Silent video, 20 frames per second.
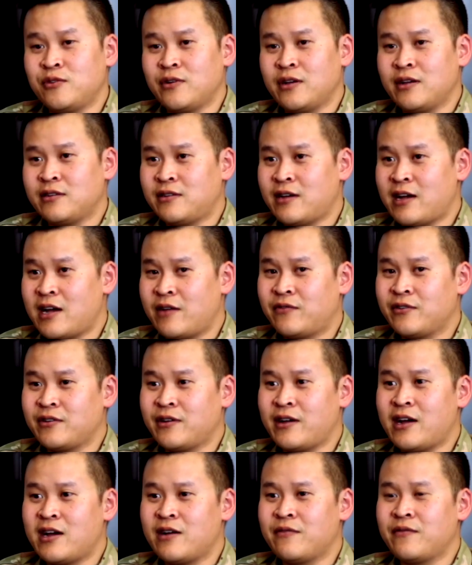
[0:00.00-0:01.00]
You have
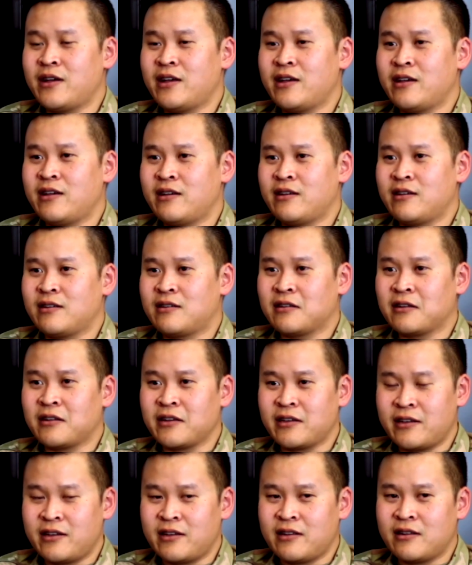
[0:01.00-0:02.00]
to have a
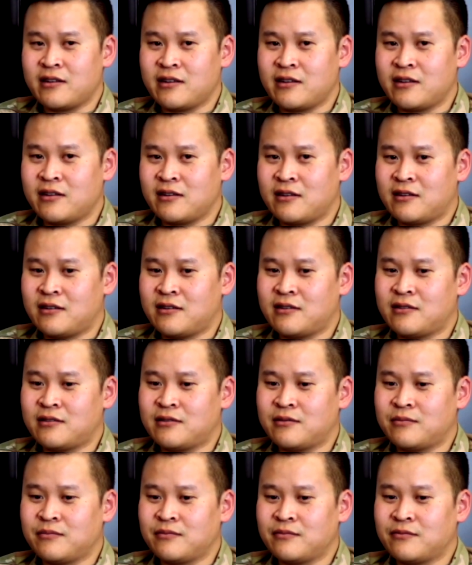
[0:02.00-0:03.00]
clean
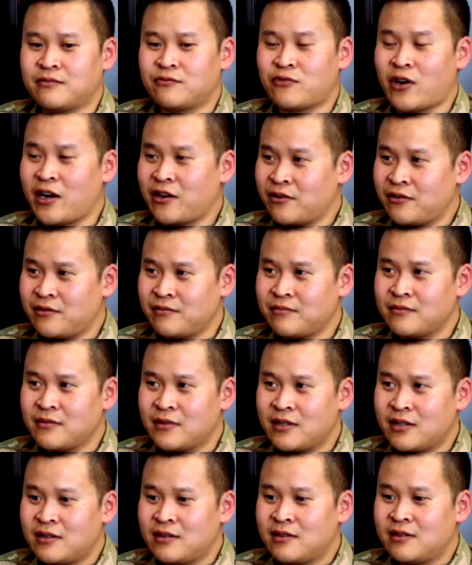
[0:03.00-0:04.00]
record,
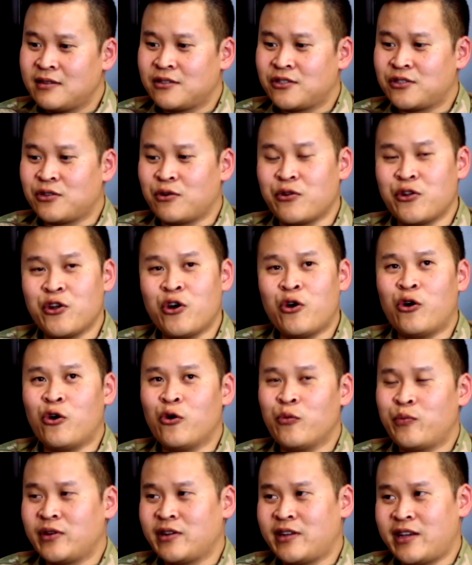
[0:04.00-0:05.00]
so no
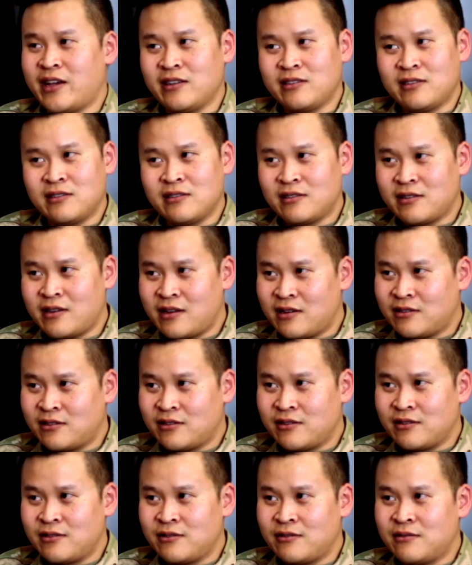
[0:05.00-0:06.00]
open cases
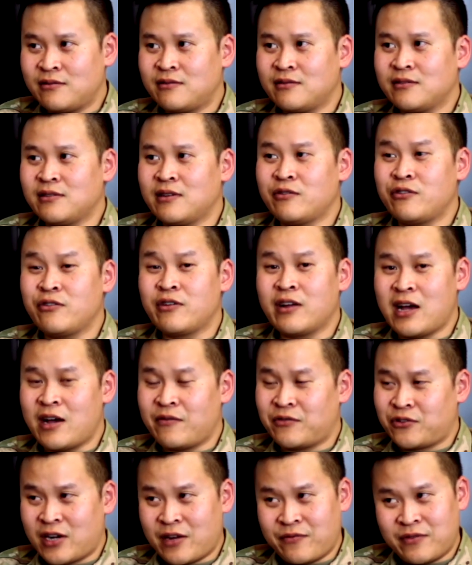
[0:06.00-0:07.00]
against you. You can
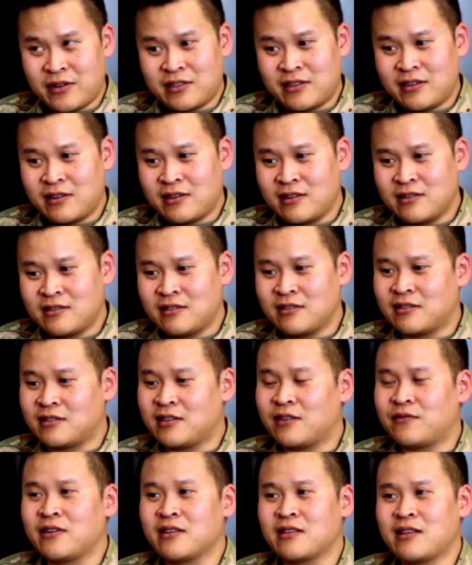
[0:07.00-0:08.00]
have traffic tickets and
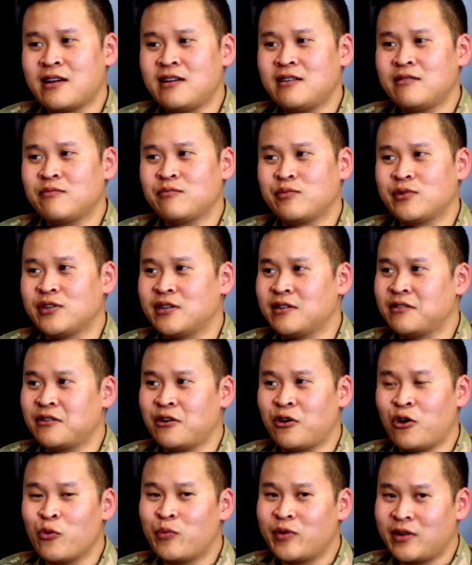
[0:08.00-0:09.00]
stuff like that, but
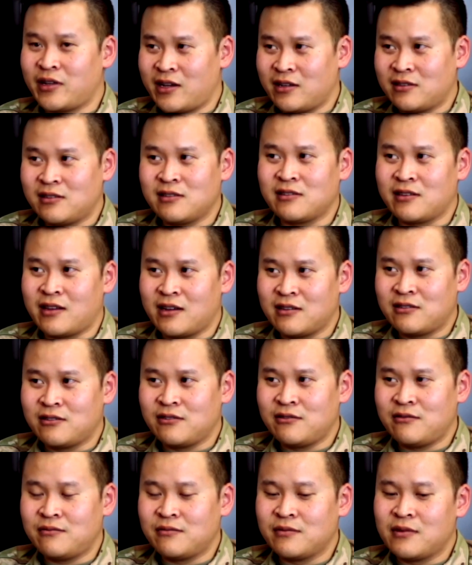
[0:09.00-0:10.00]
no open cases against
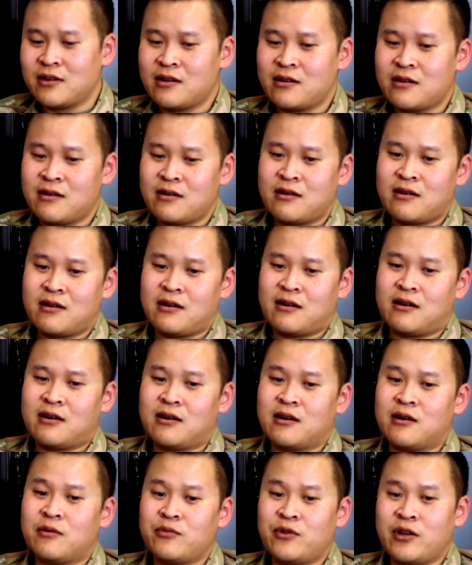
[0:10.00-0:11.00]
you.
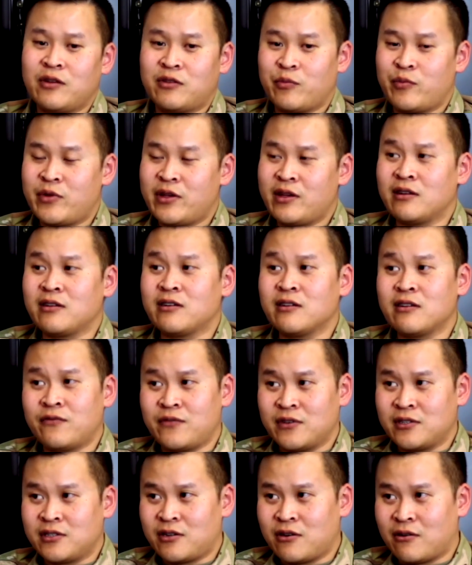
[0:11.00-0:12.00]
You have to be in good
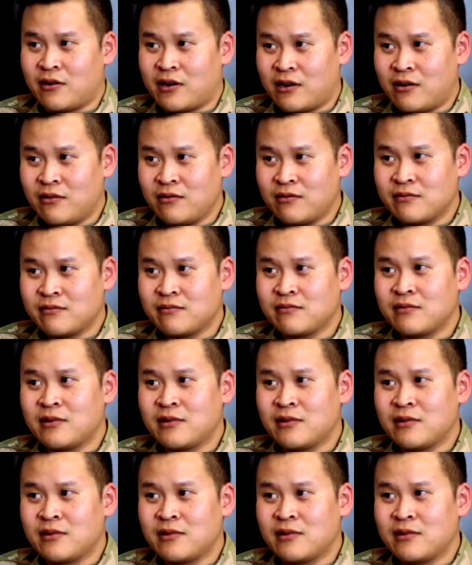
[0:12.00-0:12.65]
physical health.